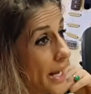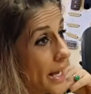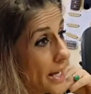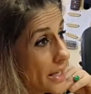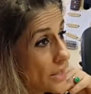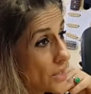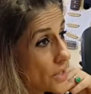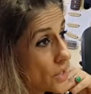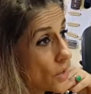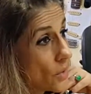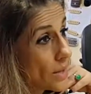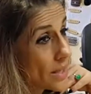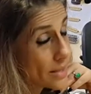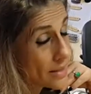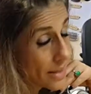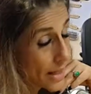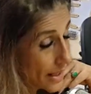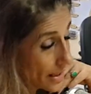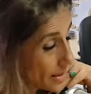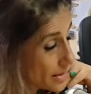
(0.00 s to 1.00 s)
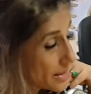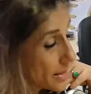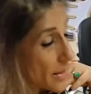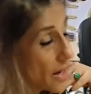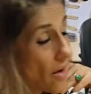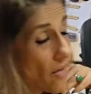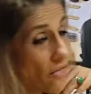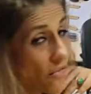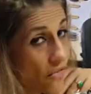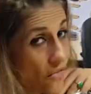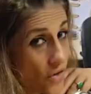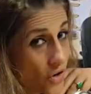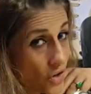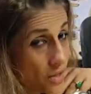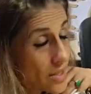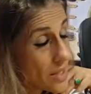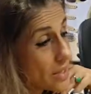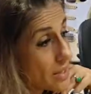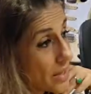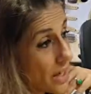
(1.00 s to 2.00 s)
And so it's, like I said, a
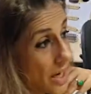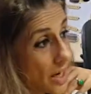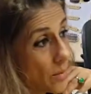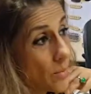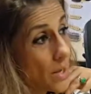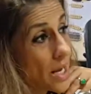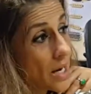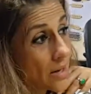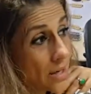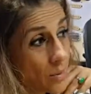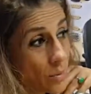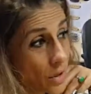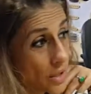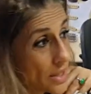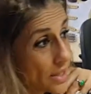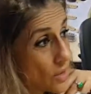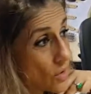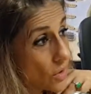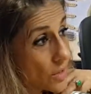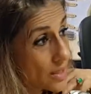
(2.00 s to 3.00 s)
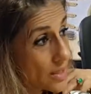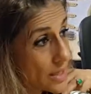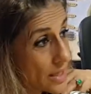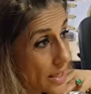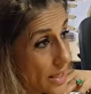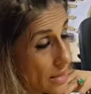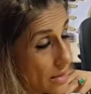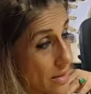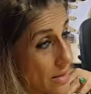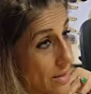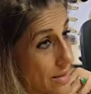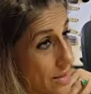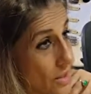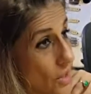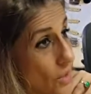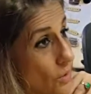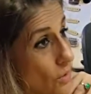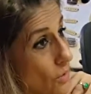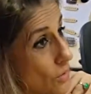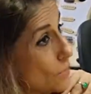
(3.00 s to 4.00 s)
first time anybody's going to see it.
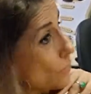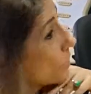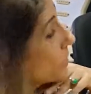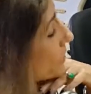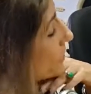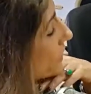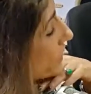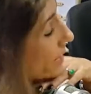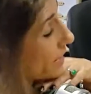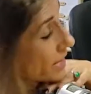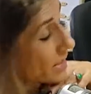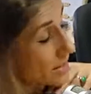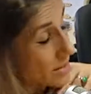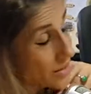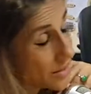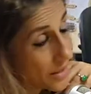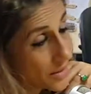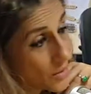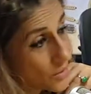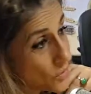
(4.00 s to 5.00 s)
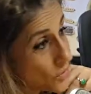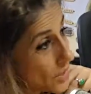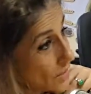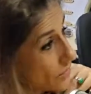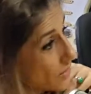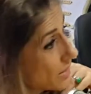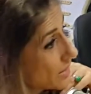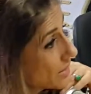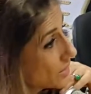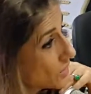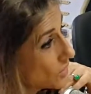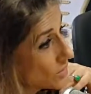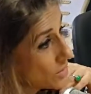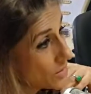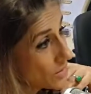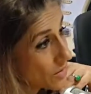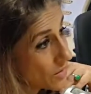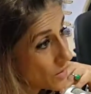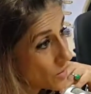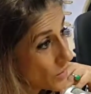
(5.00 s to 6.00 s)
So we're very excited to have Anya
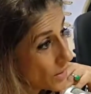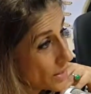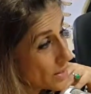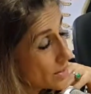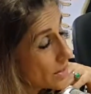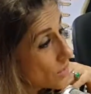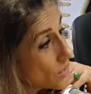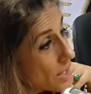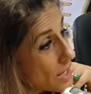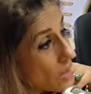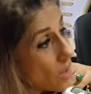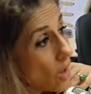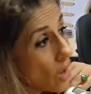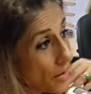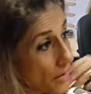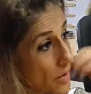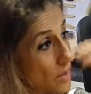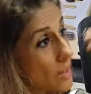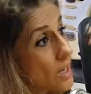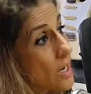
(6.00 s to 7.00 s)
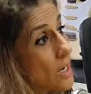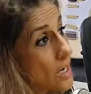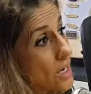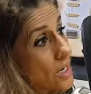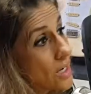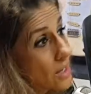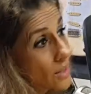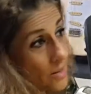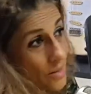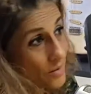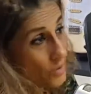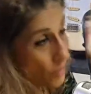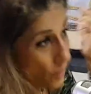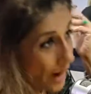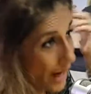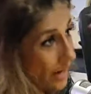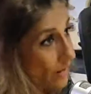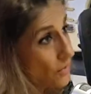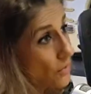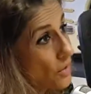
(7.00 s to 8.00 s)
on the runway. It's a real honor to
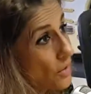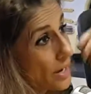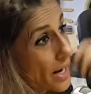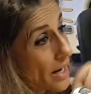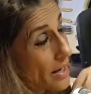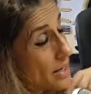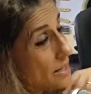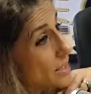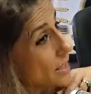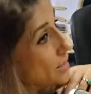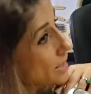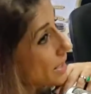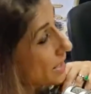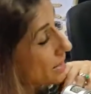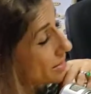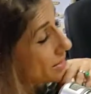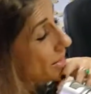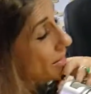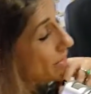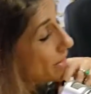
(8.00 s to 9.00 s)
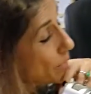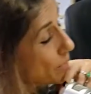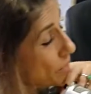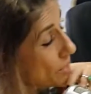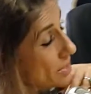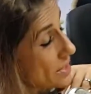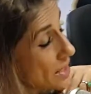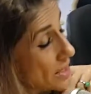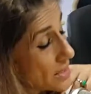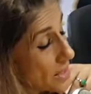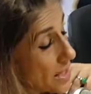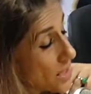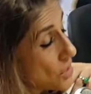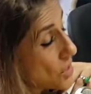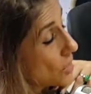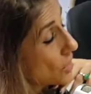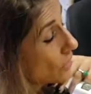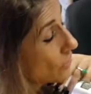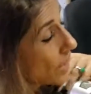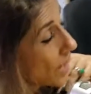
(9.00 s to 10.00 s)
have her, and it's a
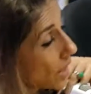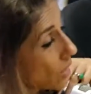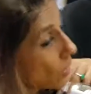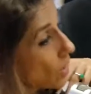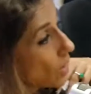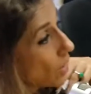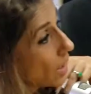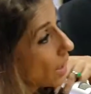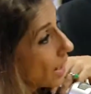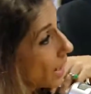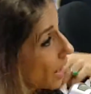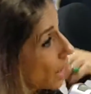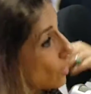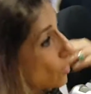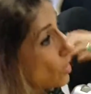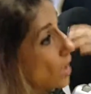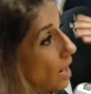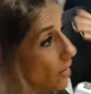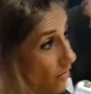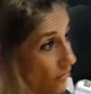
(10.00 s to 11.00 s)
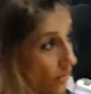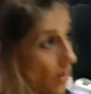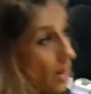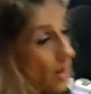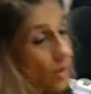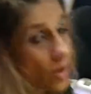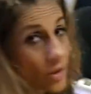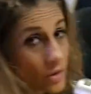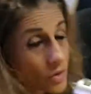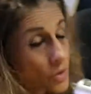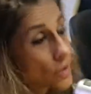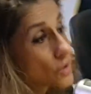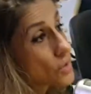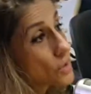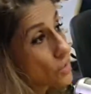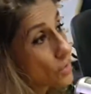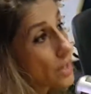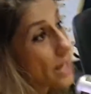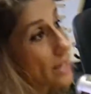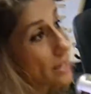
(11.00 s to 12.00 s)
representation of how far haute
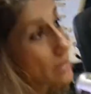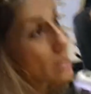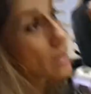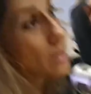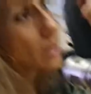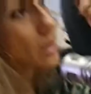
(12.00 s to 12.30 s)
couture has